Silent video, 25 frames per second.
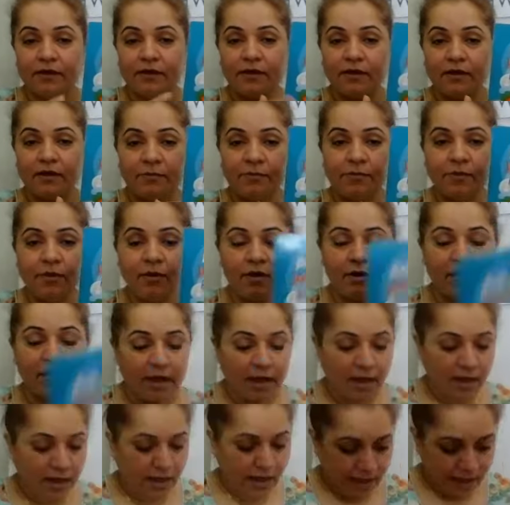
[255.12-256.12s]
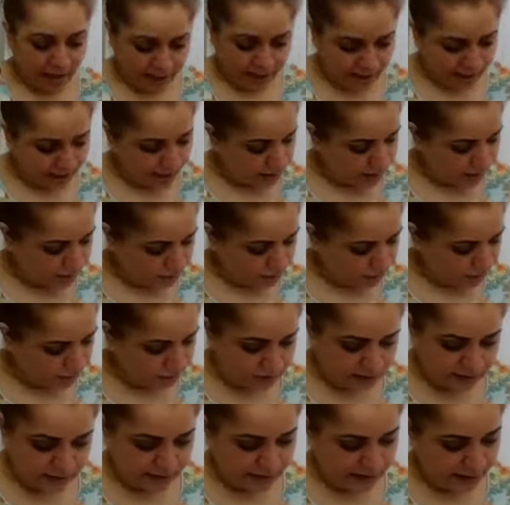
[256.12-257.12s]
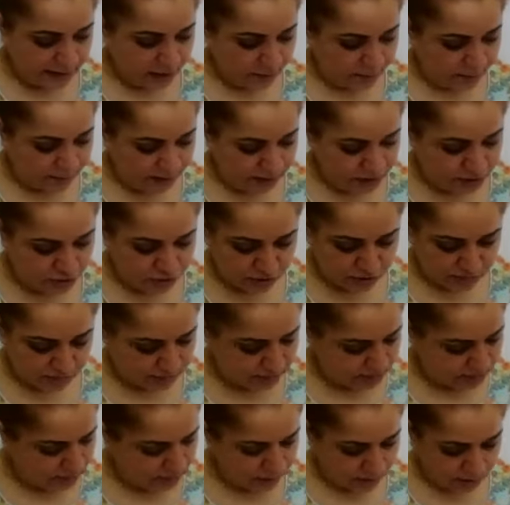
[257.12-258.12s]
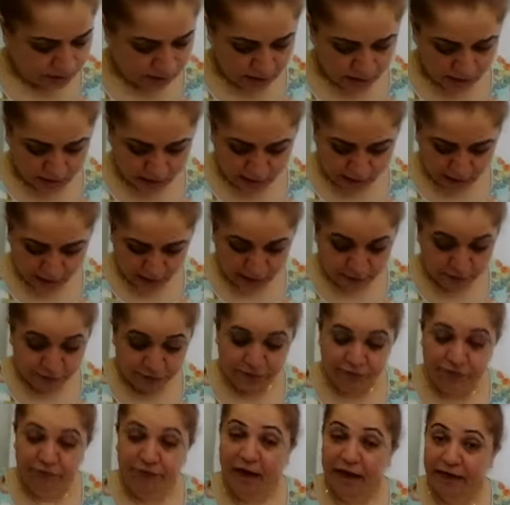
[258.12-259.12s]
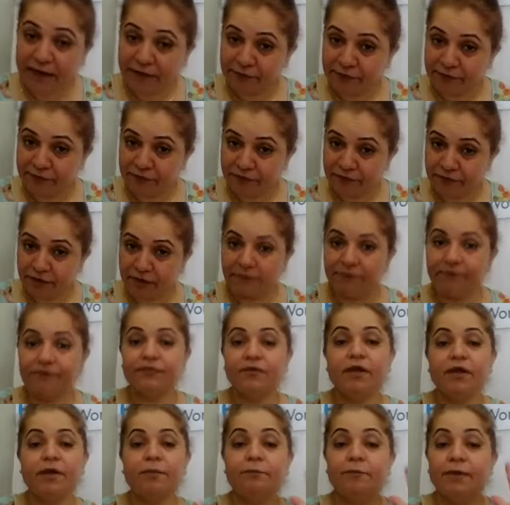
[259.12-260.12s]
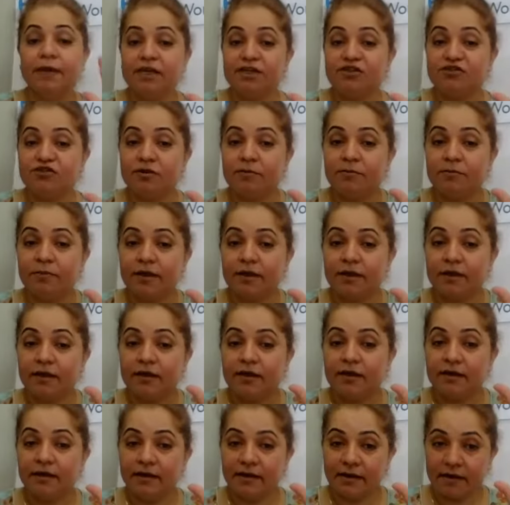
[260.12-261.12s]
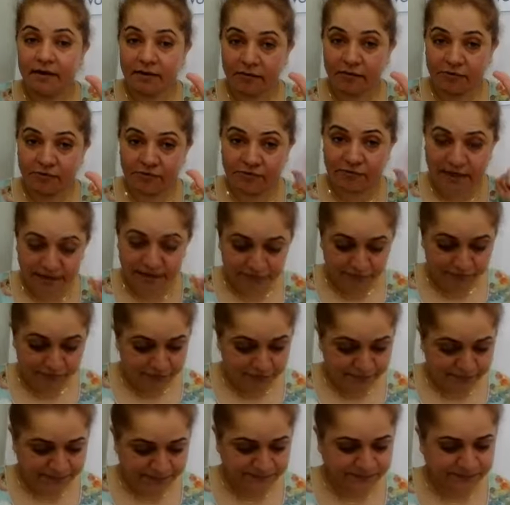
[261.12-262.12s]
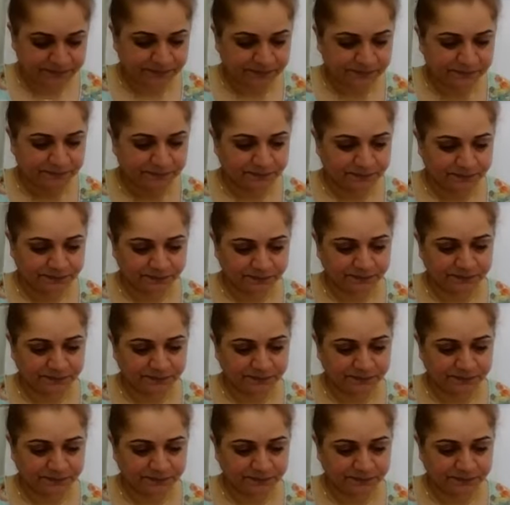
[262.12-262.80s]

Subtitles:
your book, and I'm going to take up page number five. Page number five.